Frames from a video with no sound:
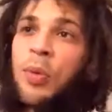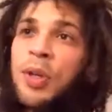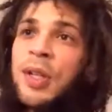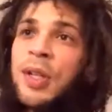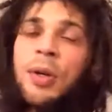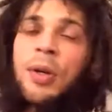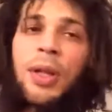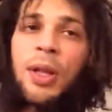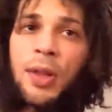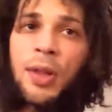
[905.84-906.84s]
in Gorilla
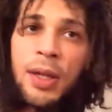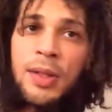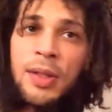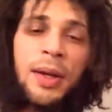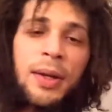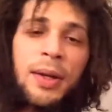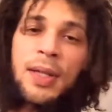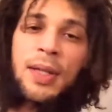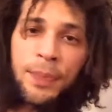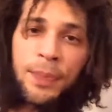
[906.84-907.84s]
the entire time.
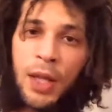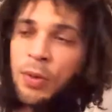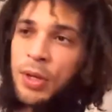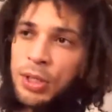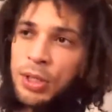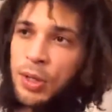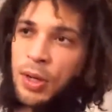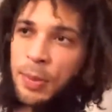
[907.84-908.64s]
Like when he showed up,